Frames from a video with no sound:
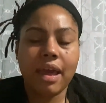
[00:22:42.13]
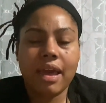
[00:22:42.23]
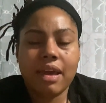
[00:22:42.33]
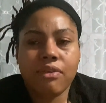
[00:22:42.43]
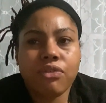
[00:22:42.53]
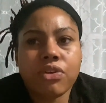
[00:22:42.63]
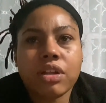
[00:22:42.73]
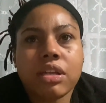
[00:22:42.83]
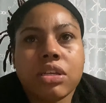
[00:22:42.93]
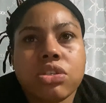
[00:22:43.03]
and
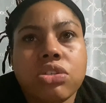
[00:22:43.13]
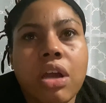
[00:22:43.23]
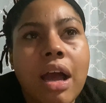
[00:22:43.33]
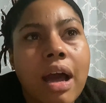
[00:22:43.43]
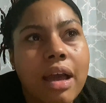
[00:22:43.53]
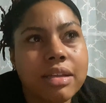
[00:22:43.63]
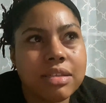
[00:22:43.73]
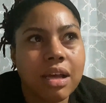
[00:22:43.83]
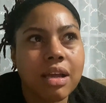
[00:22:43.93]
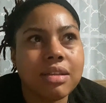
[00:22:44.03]
really try
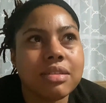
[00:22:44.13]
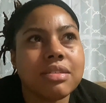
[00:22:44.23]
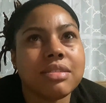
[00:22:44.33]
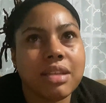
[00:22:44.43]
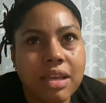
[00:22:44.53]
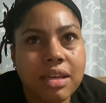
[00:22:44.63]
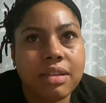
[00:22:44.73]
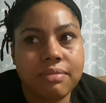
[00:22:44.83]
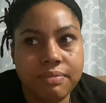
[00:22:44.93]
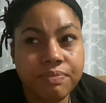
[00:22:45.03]
to
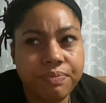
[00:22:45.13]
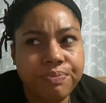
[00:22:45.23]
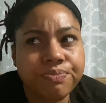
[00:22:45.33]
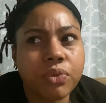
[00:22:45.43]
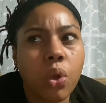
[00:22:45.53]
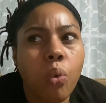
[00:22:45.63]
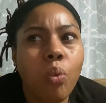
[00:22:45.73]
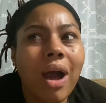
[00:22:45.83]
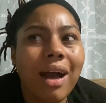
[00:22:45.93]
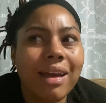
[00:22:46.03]
understand
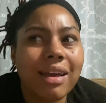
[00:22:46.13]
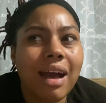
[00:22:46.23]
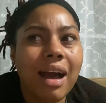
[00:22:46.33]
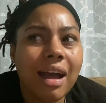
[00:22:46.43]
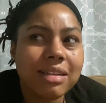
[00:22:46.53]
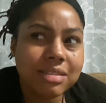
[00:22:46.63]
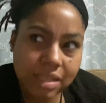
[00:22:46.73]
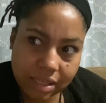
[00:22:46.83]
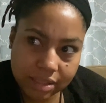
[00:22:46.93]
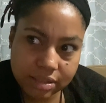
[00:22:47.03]
why I
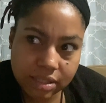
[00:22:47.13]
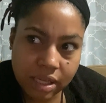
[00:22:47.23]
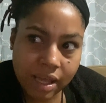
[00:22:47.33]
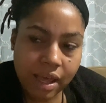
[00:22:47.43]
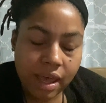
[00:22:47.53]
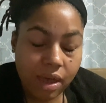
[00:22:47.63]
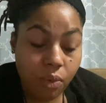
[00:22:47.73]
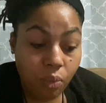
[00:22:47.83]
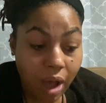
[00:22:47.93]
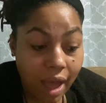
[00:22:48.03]
ticked
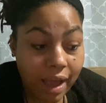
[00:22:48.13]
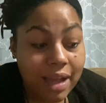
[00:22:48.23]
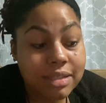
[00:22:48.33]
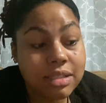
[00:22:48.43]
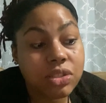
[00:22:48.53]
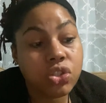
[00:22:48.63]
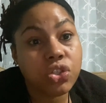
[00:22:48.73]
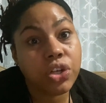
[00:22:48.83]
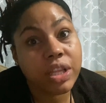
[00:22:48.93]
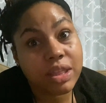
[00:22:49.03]
and why I did
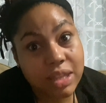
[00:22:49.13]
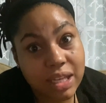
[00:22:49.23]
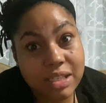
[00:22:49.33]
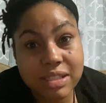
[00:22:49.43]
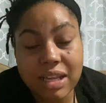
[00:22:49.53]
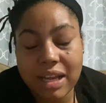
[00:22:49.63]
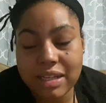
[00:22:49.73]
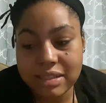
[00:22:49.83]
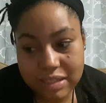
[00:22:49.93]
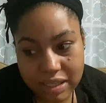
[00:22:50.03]
certain things that I
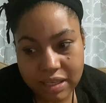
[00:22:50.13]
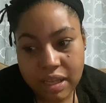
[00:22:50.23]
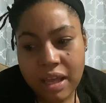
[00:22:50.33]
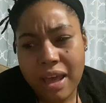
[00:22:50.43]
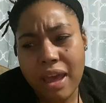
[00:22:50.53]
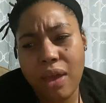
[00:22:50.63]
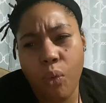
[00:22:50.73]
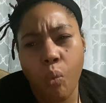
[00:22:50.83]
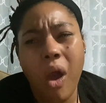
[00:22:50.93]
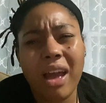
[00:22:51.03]
did,
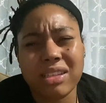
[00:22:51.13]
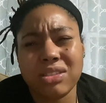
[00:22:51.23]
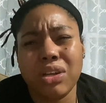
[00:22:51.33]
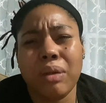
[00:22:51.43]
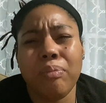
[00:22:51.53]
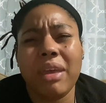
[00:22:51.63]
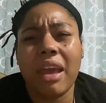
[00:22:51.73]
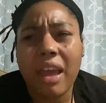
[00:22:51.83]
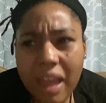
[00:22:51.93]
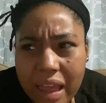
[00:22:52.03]
and why certain
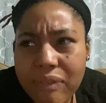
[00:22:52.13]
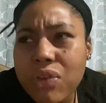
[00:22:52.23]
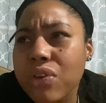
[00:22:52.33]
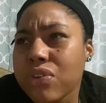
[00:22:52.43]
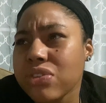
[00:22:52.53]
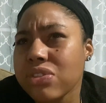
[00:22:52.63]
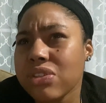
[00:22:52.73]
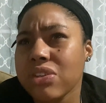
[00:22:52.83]
behaviors